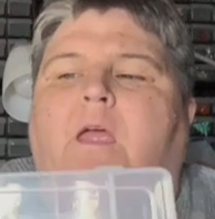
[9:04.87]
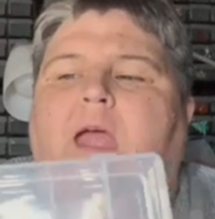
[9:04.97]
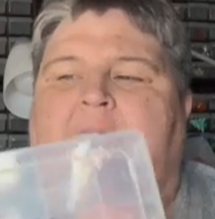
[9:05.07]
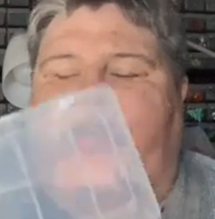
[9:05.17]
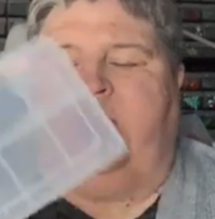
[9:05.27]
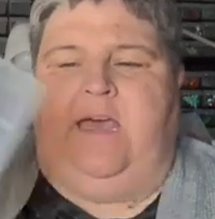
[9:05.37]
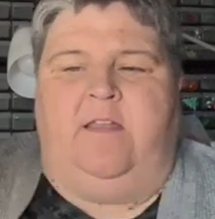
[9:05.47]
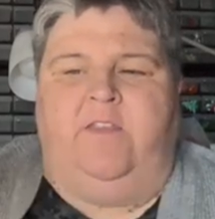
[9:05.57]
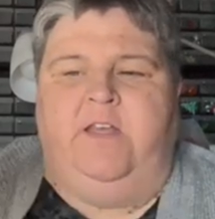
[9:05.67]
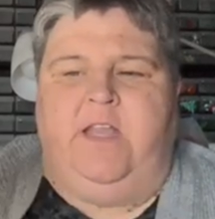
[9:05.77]
at the
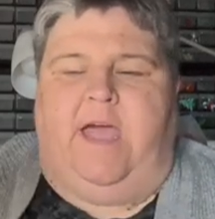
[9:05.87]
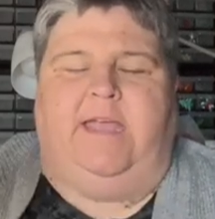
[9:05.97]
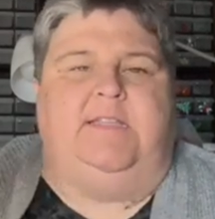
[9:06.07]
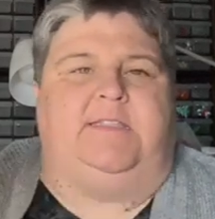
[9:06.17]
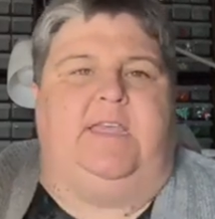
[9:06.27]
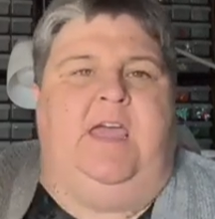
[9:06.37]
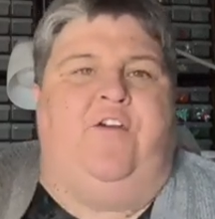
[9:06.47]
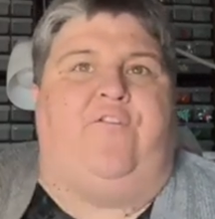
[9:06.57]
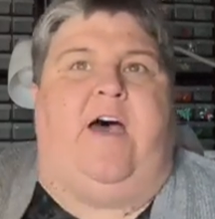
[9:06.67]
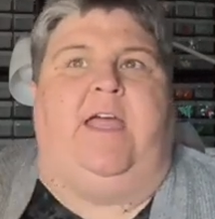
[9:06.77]
end of the night,
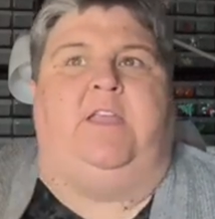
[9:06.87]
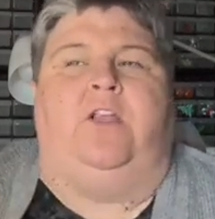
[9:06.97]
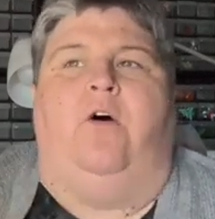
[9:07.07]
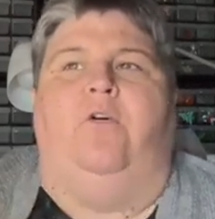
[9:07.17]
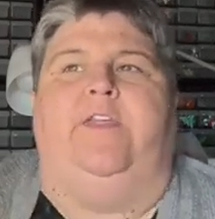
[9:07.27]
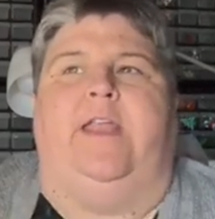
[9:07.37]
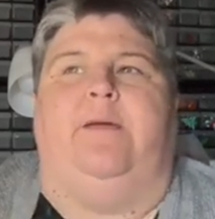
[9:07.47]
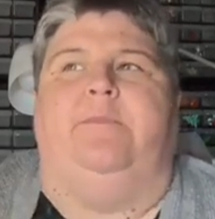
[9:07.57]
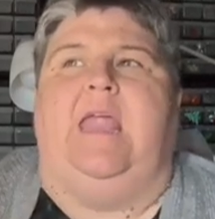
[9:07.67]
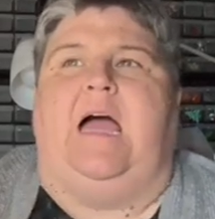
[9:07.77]
if I know that
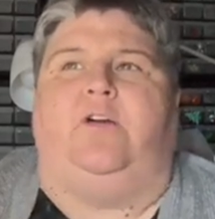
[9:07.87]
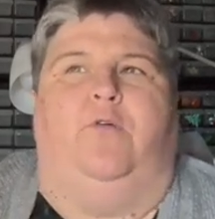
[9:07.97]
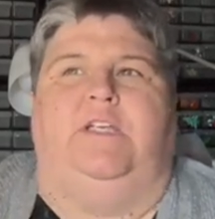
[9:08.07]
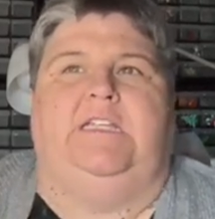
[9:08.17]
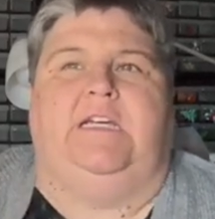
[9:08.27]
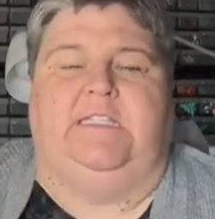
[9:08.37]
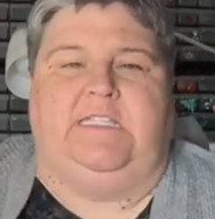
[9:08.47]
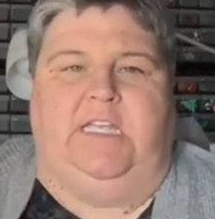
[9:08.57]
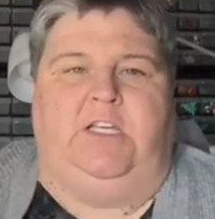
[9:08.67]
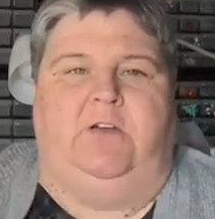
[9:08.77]
I'm not going to
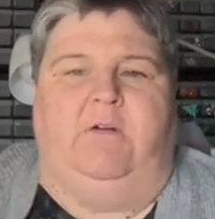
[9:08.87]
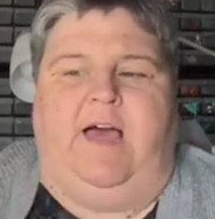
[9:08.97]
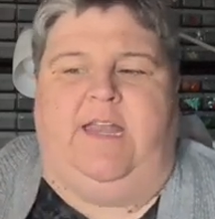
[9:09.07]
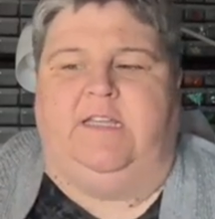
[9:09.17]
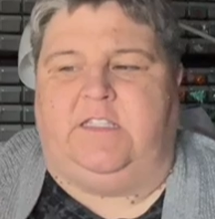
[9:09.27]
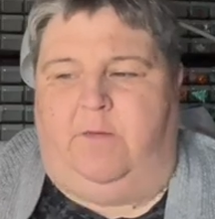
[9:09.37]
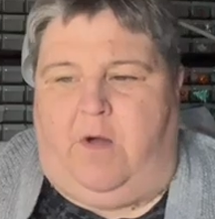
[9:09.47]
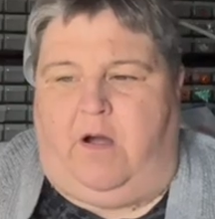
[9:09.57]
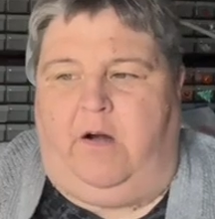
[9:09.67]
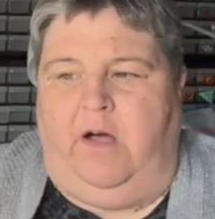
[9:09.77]
continue on it
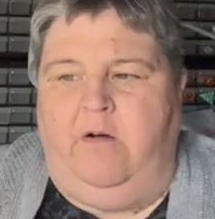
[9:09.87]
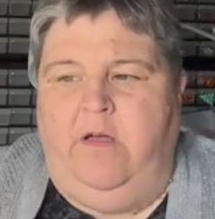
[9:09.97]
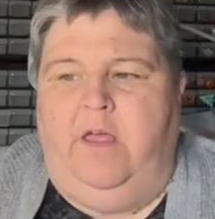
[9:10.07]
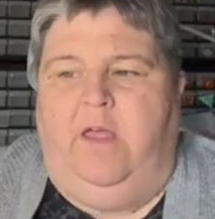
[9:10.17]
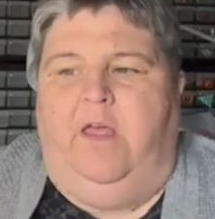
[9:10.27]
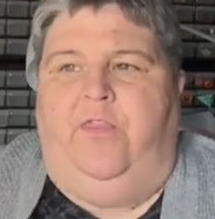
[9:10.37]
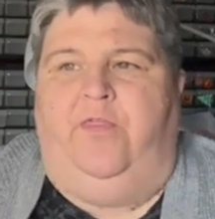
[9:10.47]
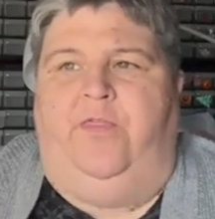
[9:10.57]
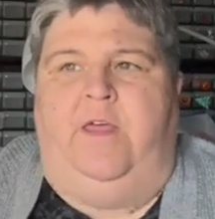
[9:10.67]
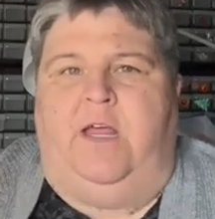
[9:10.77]
tomorrow,
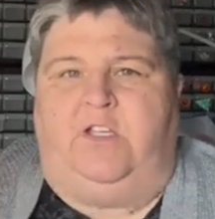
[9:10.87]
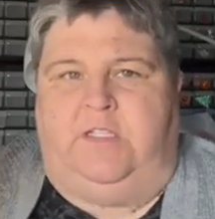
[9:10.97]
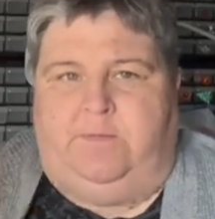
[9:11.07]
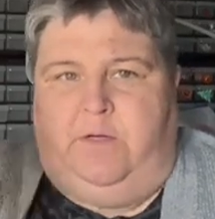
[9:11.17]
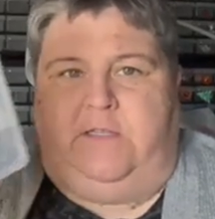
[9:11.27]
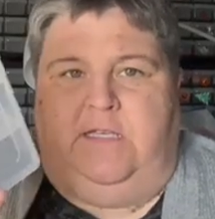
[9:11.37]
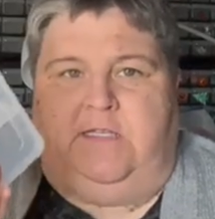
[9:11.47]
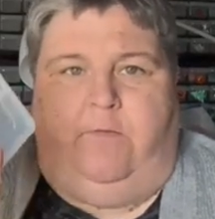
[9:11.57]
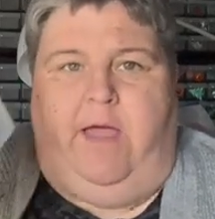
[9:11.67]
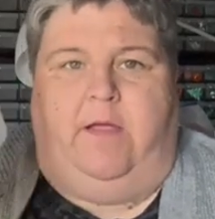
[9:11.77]
then I just put these
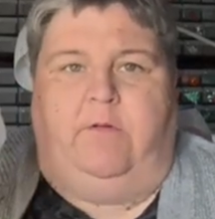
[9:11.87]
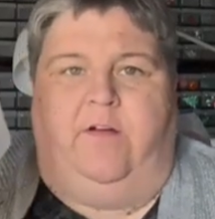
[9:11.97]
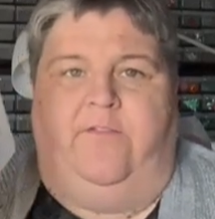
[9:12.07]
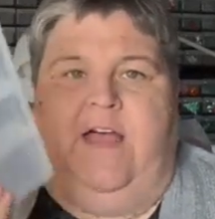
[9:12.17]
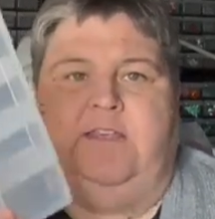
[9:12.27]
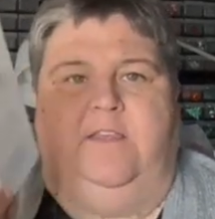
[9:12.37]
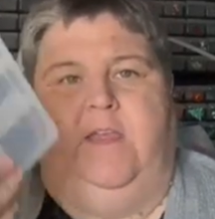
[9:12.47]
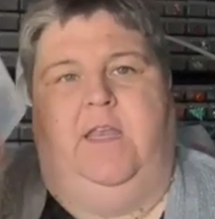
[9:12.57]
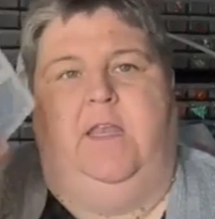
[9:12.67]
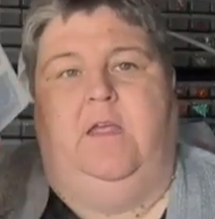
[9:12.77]
away real fast and
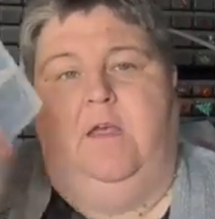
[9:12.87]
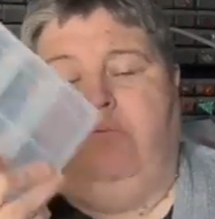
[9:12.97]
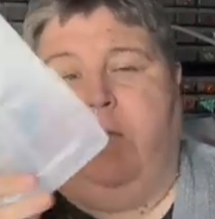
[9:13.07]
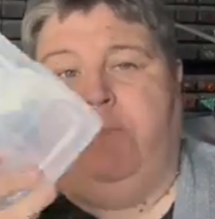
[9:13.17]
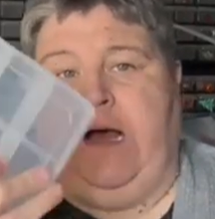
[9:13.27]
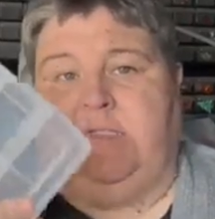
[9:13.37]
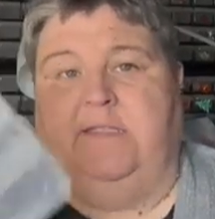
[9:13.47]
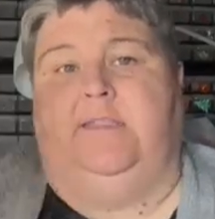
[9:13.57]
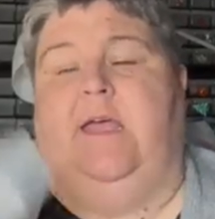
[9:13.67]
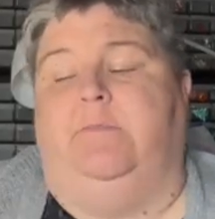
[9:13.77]
then my box
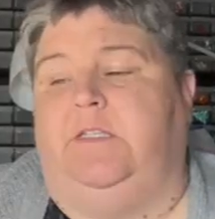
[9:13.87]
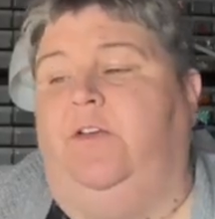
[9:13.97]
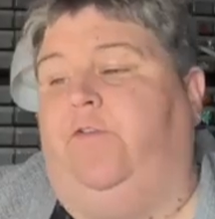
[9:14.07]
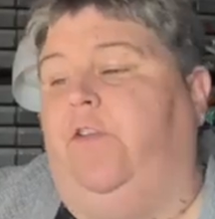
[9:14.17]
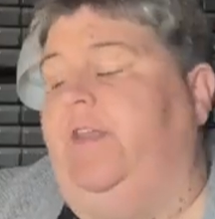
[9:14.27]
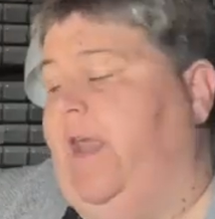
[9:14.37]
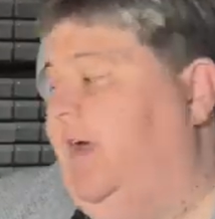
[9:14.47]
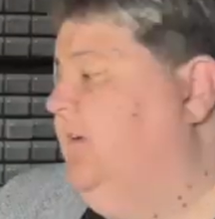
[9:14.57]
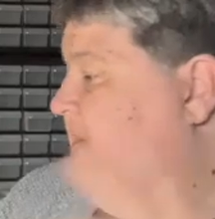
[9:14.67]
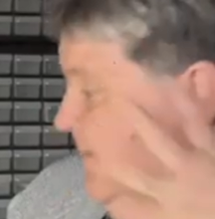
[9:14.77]
is empty for the
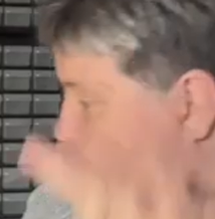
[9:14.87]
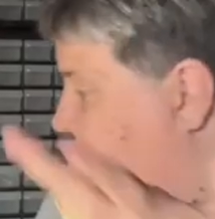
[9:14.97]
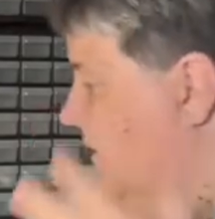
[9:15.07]
next